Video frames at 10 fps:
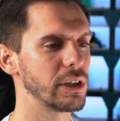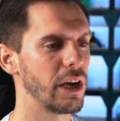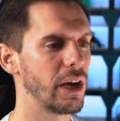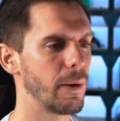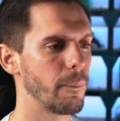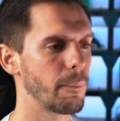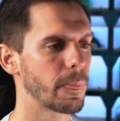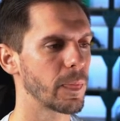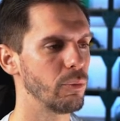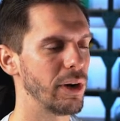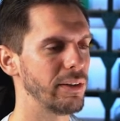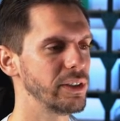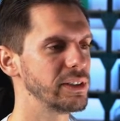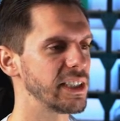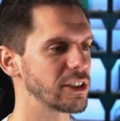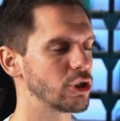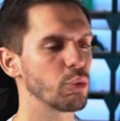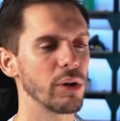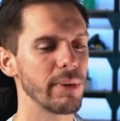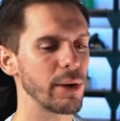uh, rounded section
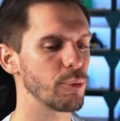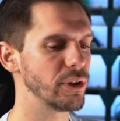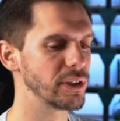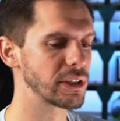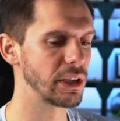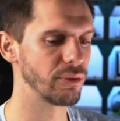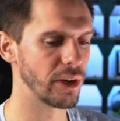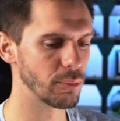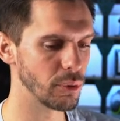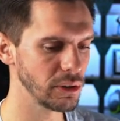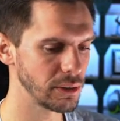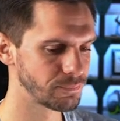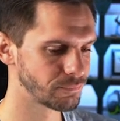one by ones if I want.